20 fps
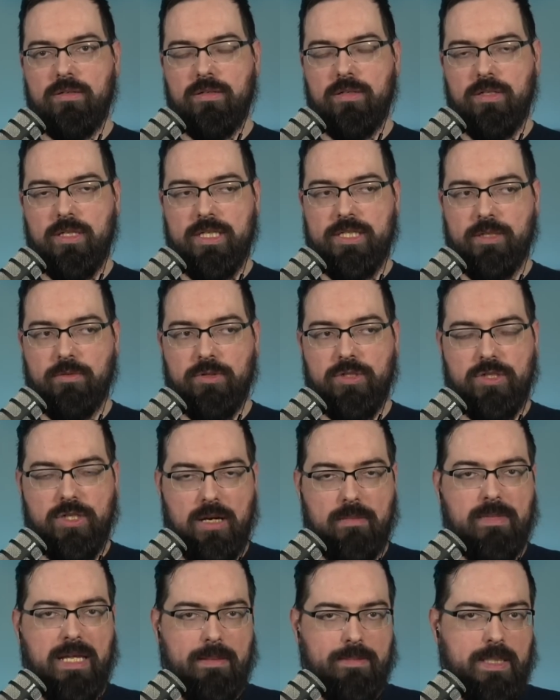So
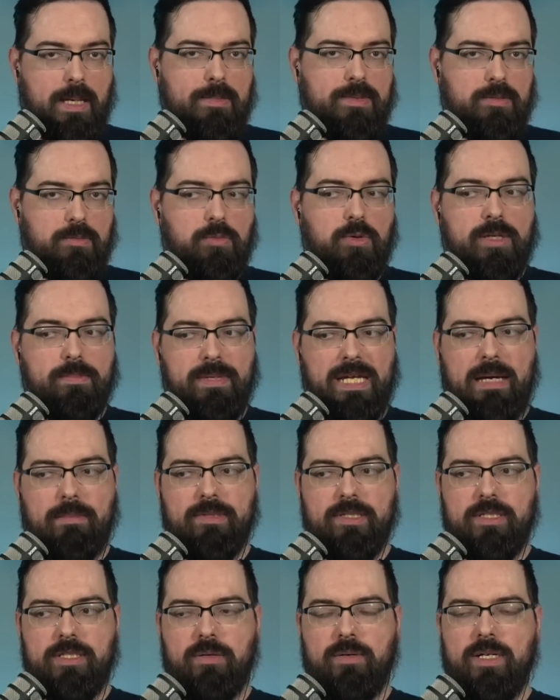some laptops would be able
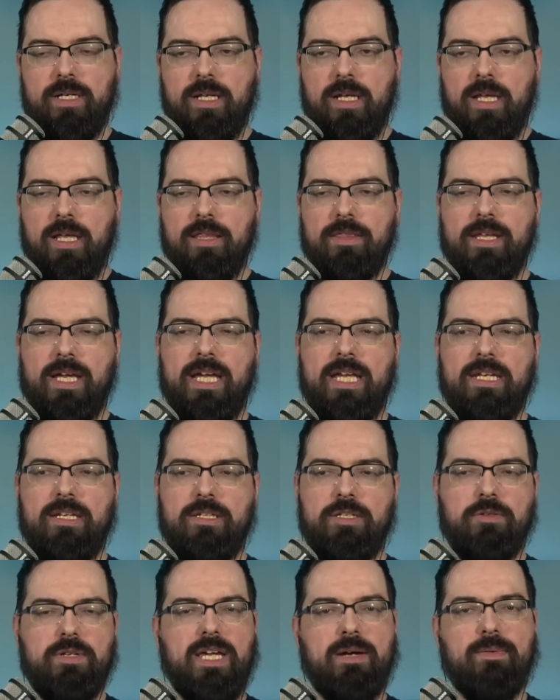to do it. Then
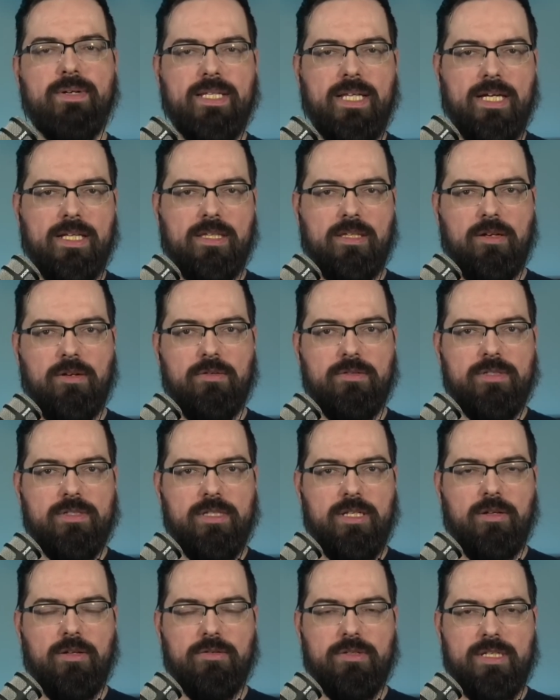you get with like those,
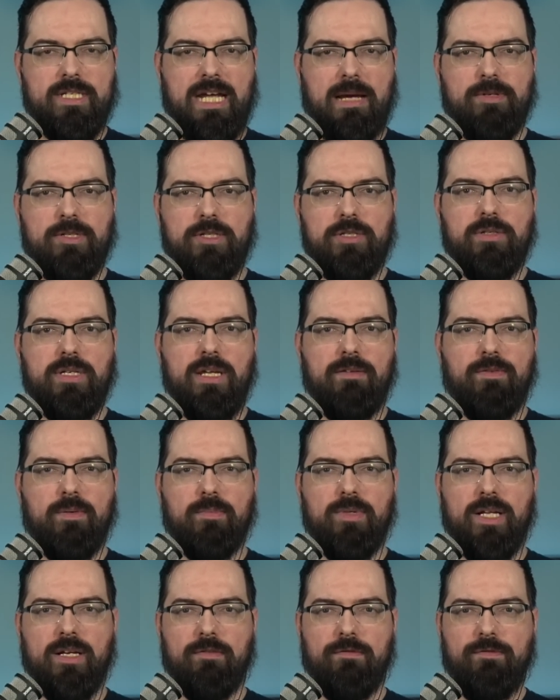those adapters you get
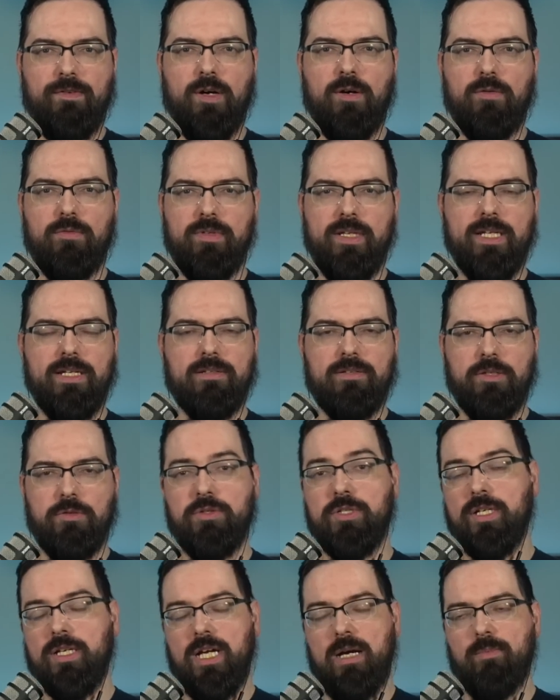from like a phone. They
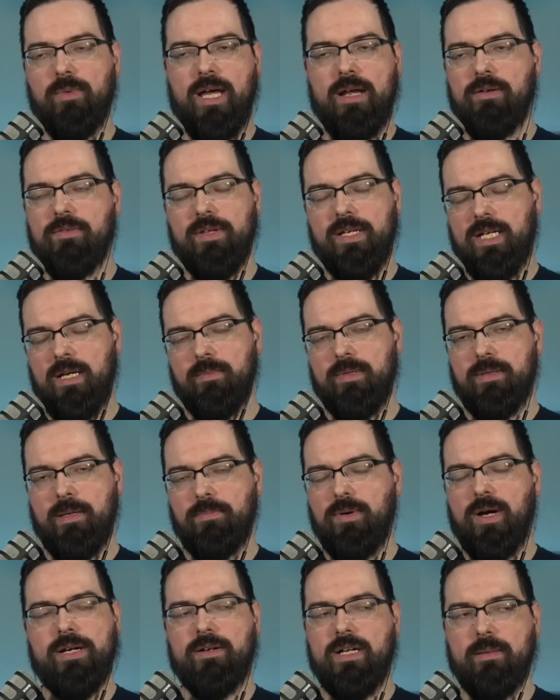used to come. I don't know if they
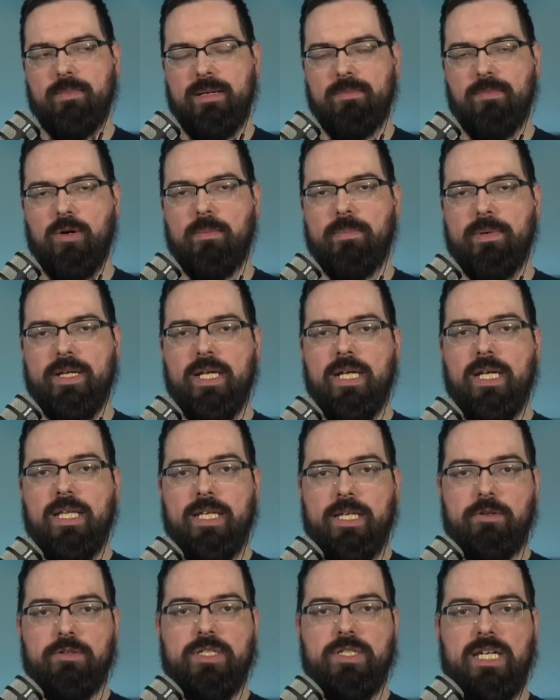probably don't come anymore, but
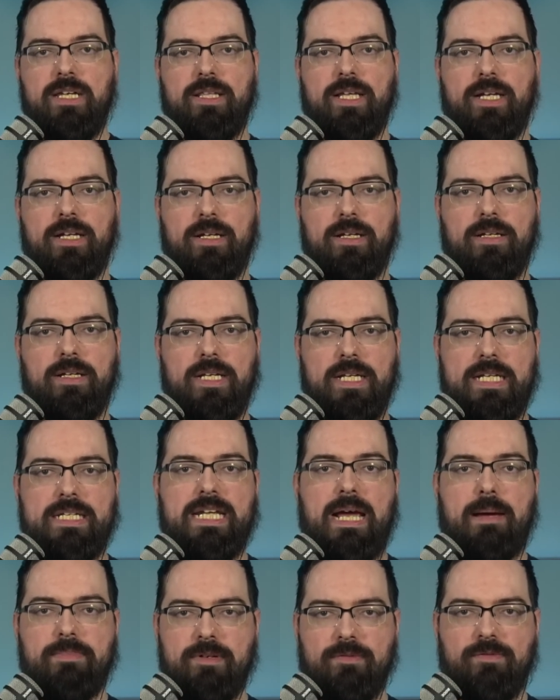they used to get like an
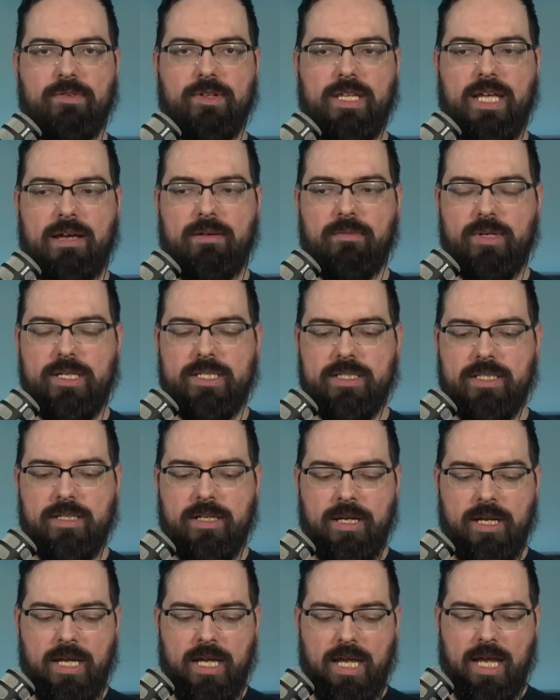adapter for that reason.
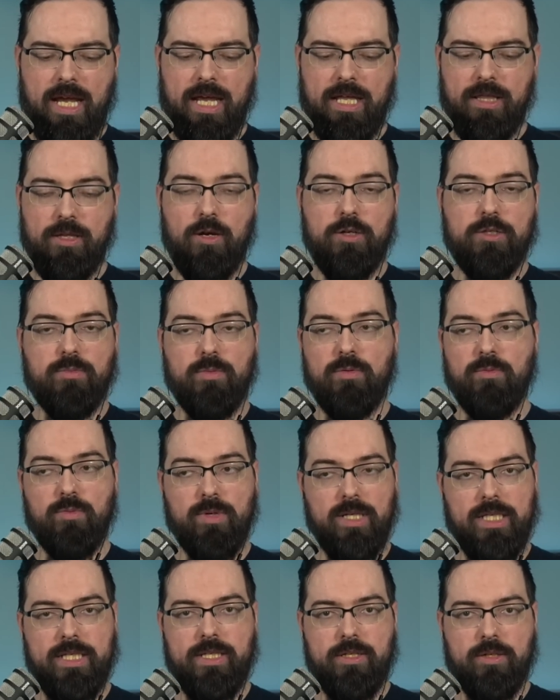And those were
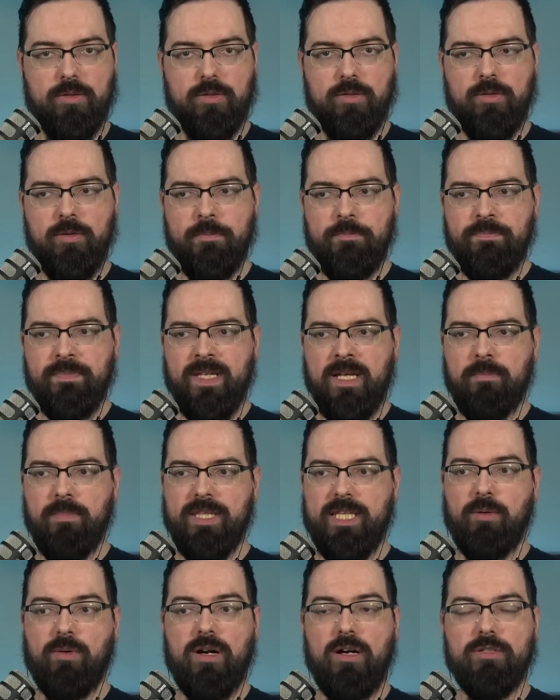really cool,
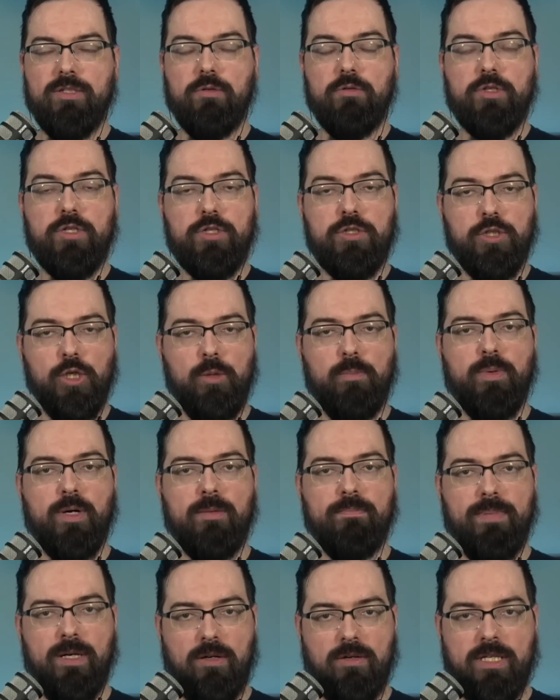but they were also super
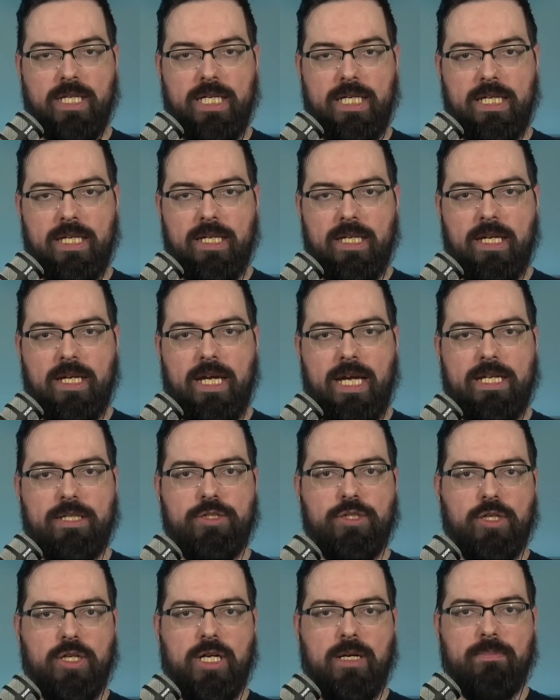bulky and
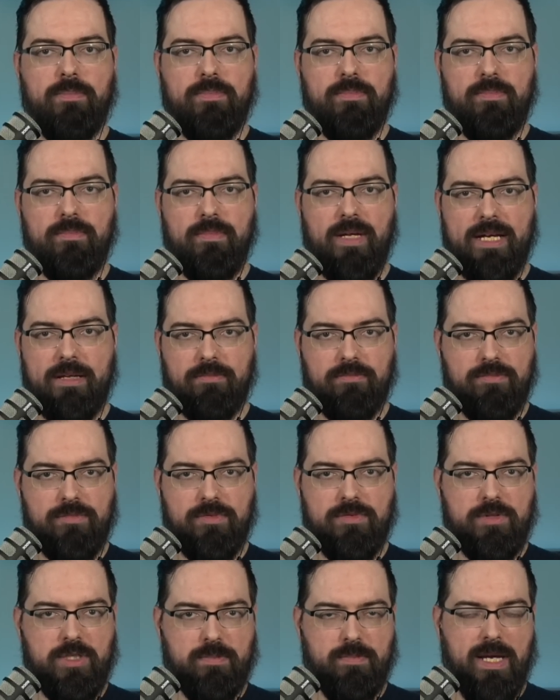took up like
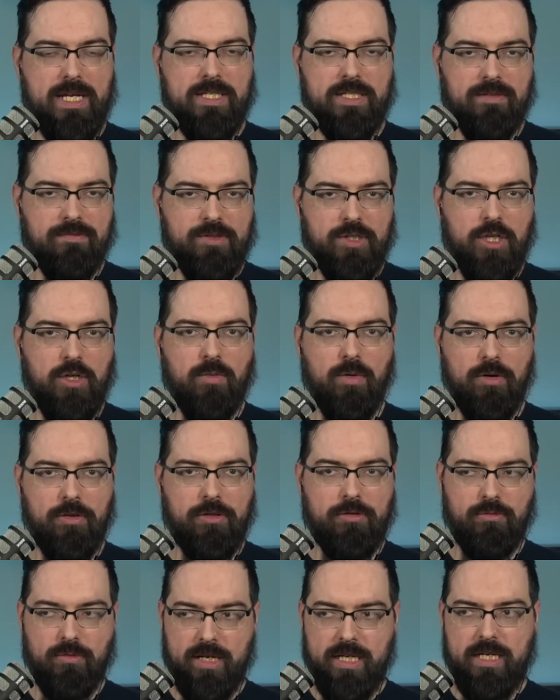space of 2 or
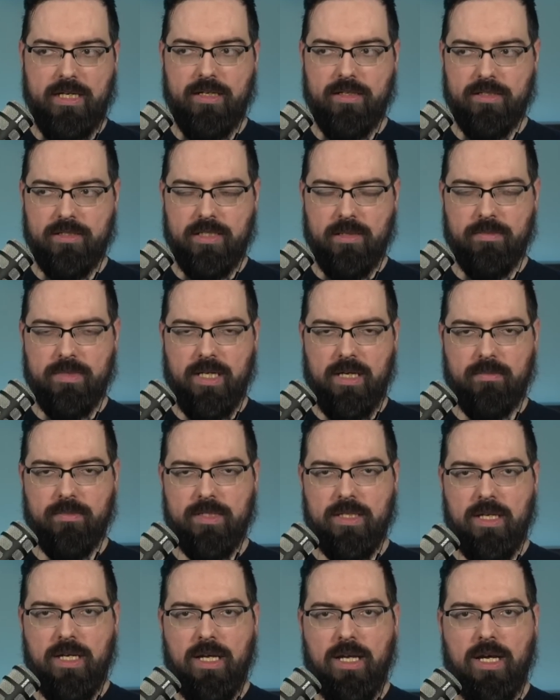3
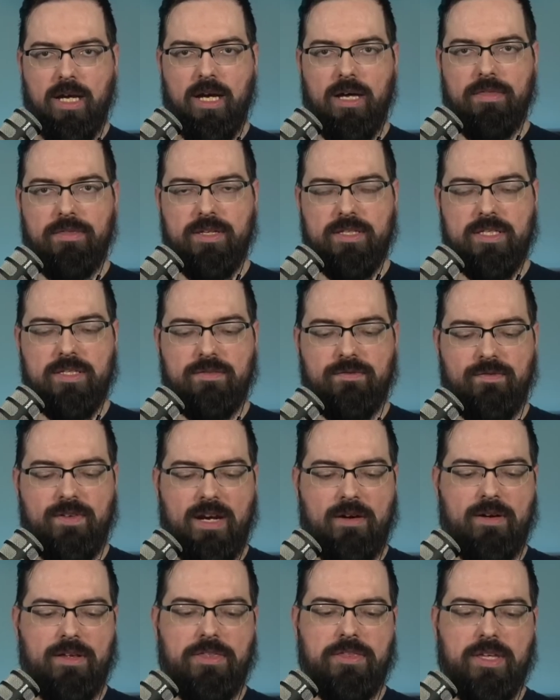sometimes. This is
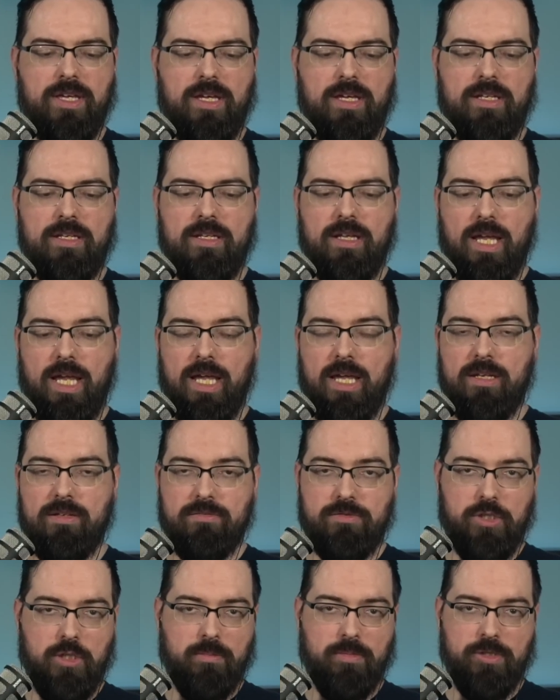very thin
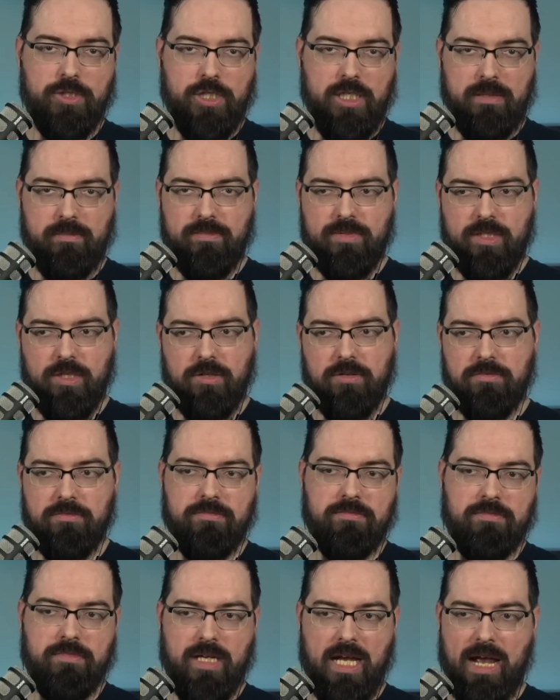and super cheap. So
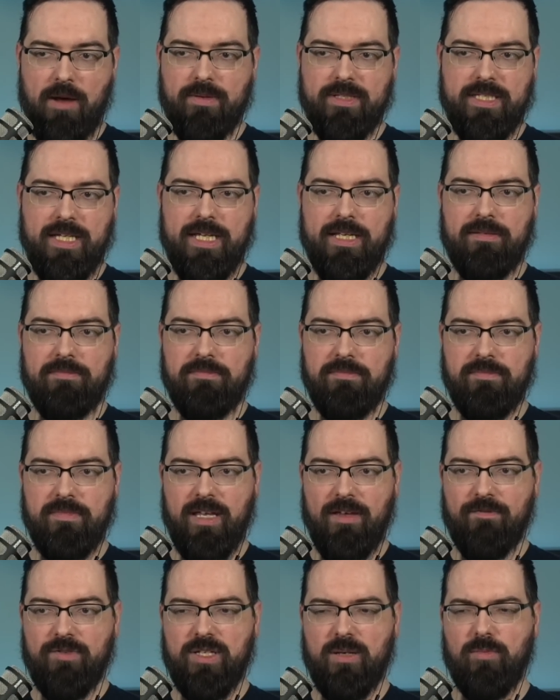I would say
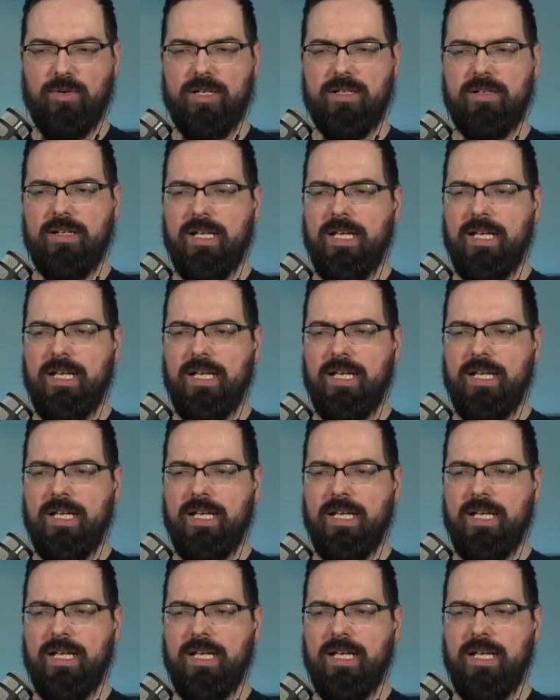if someone